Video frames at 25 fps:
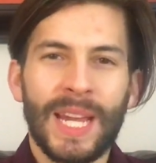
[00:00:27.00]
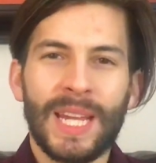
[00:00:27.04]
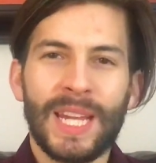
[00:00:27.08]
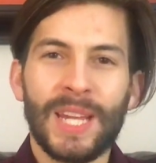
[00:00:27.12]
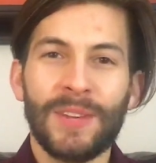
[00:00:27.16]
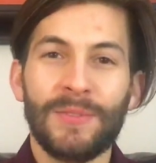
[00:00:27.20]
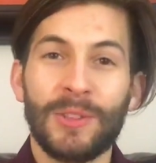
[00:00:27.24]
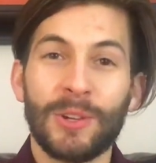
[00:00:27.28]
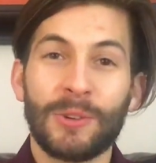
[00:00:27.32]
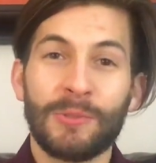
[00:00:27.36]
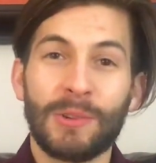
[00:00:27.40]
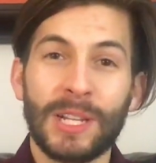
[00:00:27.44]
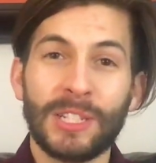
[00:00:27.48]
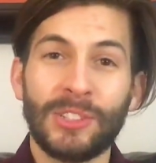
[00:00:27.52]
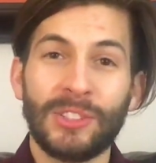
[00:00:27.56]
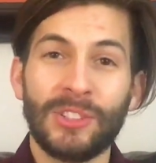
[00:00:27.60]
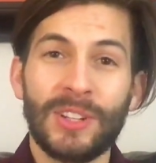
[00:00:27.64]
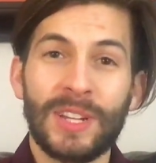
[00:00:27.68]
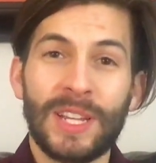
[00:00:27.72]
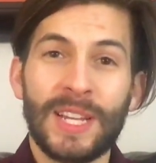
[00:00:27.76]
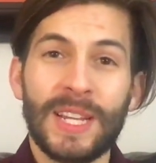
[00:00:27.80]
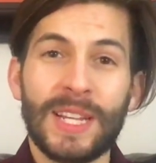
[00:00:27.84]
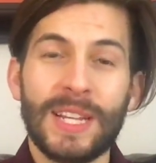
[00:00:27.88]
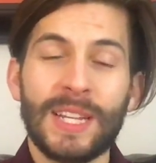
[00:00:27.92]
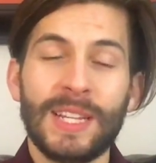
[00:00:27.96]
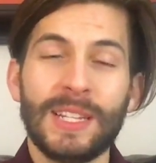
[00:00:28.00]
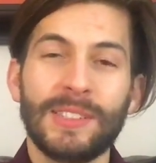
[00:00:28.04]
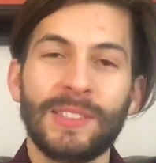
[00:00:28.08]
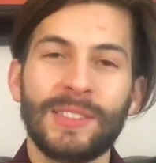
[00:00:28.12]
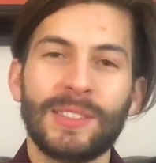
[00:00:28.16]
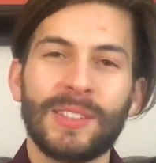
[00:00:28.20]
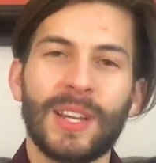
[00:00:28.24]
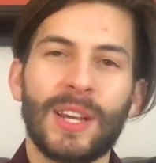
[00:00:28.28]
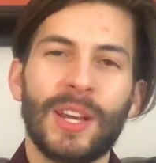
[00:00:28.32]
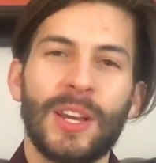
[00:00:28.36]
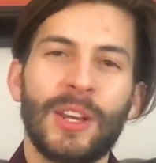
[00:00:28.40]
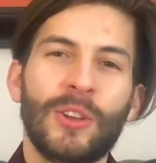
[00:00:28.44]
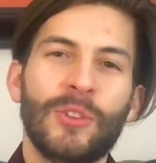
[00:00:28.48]
If the question is,
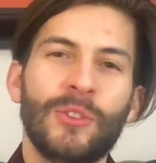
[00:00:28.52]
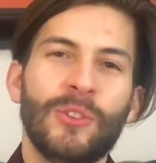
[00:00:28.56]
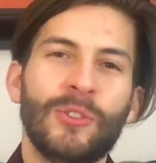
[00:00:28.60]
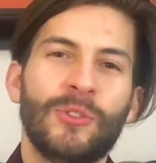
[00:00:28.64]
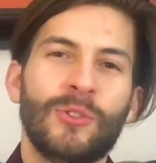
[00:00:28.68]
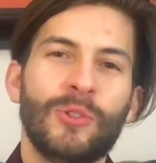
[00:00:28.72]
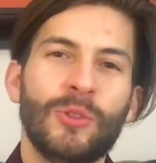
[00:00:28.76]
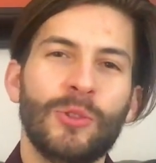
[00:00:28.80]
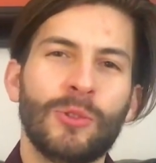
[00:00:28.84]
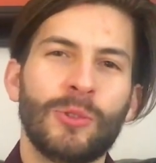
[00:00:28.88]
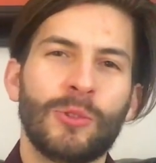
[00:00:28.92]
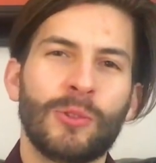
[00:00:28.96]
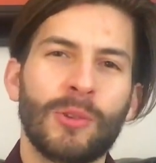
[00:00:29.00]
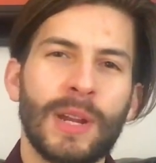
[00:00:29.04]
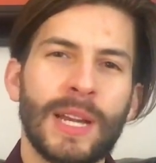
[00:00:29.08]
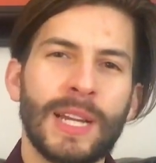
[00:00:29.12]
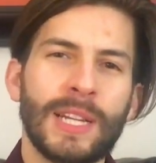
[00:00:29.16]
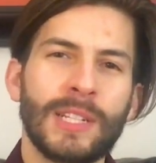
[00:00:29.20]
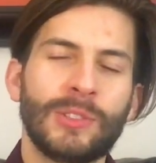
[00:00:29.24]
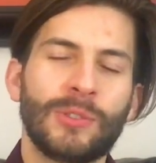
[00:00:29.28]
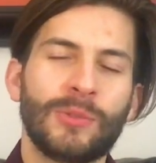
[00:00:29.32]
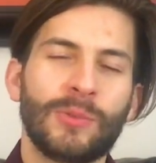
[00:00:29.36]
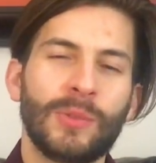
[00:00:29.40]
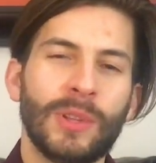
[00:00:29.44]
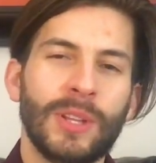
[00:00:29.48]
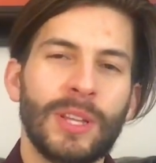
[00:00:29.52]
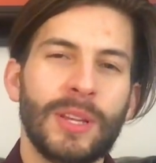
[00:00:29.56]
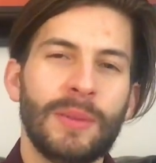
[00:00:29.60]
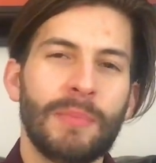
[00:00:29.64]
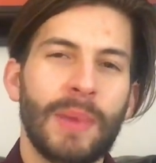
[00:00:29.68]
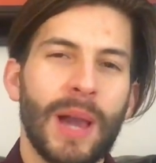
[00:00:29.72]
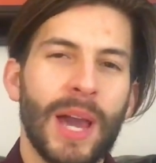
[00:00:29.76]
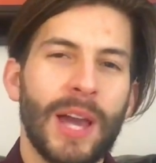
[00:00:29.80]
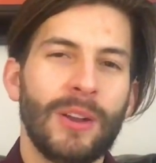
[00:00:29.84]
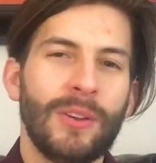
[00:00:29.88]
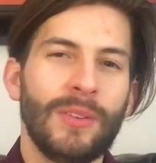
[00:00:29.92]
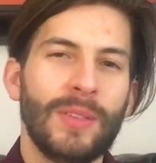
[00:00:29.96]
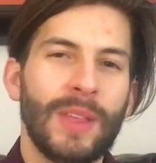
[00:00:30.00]
do grades really
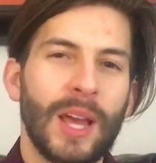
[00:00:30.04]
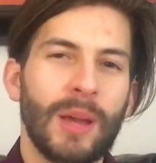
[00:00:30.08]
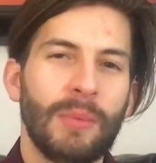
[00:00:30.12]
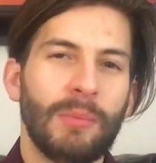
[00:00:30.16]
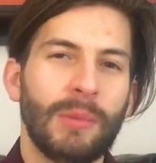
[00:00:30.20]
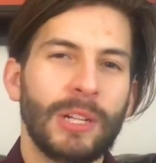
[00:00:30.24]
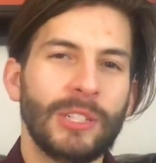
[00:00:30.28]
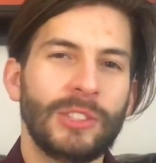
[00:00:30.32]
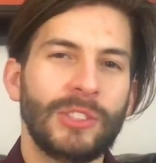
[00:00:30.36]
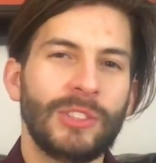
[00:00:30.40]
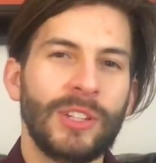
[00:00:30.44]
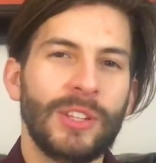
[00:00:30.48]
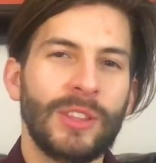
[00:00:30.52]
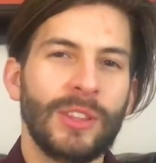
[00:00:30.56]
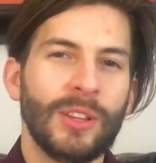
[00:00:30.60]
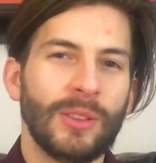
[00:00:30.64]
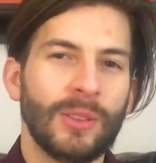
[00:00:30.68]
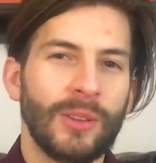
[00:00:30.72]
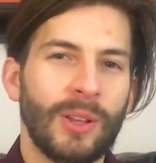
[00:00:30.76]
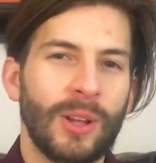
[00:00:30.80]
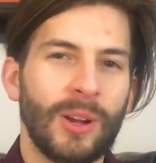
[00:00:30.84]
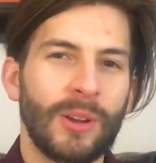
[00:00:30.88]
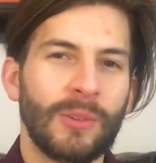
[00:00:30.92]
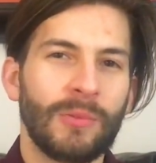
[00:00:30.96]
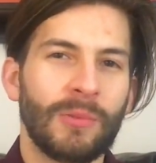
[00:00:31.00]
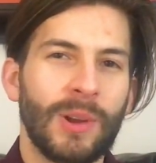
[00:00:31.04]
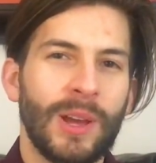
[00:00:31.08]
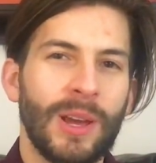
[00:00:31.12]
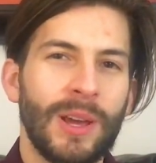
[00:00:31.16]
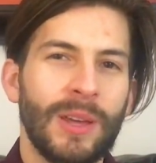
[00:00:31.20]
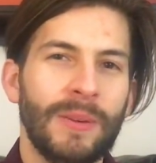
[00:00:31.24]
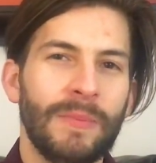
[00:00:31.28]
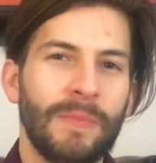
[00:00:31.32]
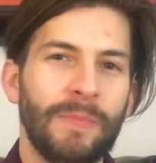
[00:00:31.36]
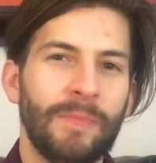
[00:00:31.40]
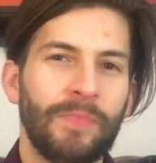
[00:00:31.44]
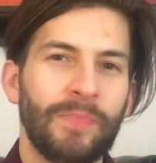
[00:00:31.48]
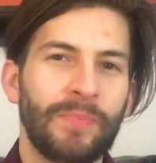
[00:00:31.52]
matter that much in the long
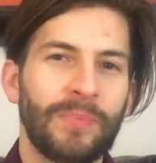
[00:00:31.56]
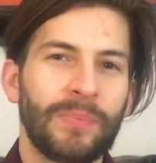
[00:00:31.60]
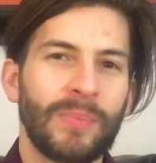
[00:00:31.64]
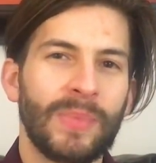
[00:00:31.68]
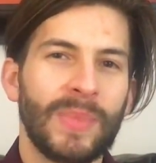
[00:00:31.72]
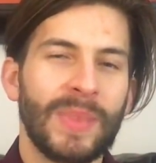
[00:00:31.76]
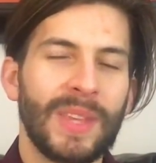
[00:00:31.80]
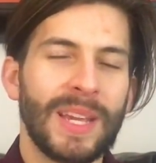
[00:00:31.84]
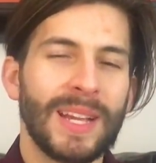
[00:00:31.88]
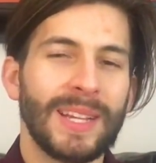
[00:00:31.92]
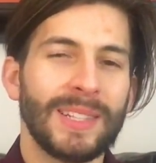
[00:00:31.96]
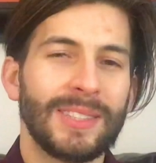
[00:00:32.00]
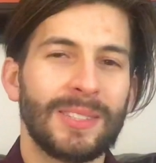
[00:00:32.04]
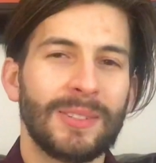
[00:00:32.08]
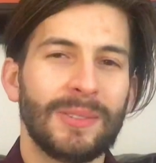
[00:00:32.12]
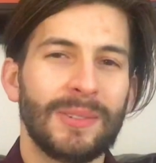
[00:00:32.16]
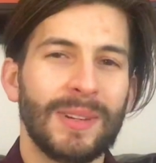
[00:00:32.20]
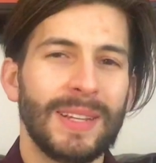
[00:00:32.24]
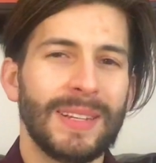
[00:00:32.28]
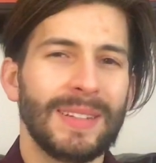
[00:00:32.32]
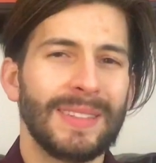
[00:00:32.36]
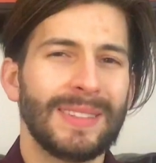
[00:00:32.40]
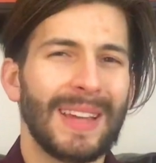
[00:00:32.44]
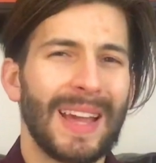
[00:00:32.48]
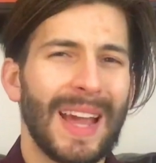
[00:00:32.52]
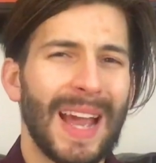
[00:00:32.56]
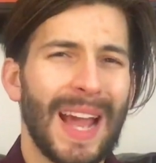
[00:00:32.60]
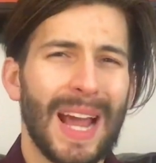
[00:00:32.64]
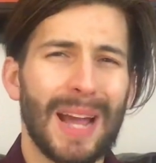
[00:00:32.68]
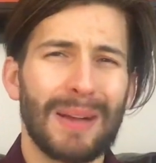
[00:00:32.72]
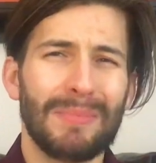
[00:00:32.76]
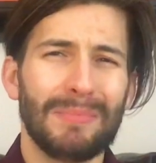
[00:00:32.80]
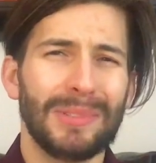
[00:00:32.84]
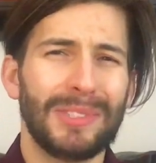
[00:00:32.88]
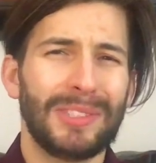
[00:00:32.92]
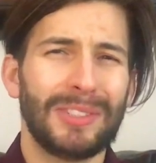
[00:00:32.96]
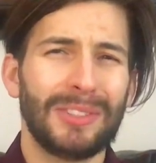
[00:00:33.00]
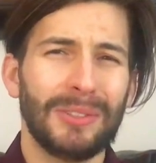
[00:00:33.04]
run? The answer is
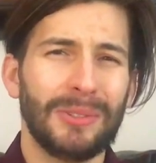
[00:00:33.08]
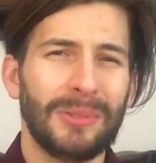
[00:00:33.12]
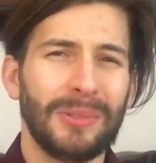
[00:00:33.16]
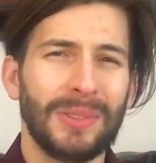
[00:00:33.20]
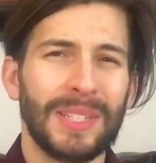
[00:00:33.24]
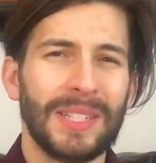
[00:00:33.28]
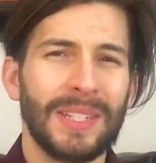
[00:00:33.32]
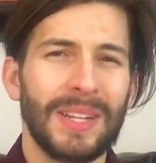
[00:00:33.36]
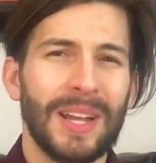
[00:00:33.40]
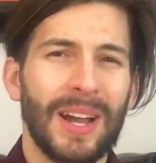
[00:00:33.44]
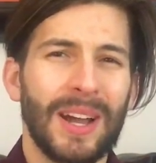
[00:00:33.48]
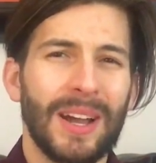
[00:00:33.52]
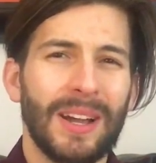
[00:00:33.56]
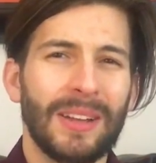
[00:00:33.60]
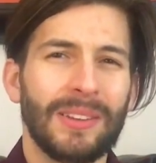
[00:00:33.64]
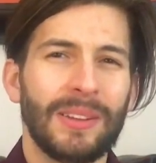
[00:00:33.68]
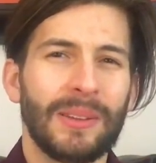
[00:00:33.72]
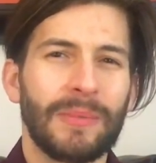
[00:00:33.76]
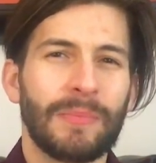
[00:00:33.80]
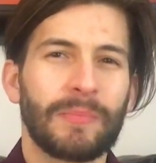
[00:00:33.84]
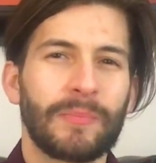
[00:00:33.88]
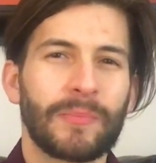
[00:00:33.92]
absolutely not.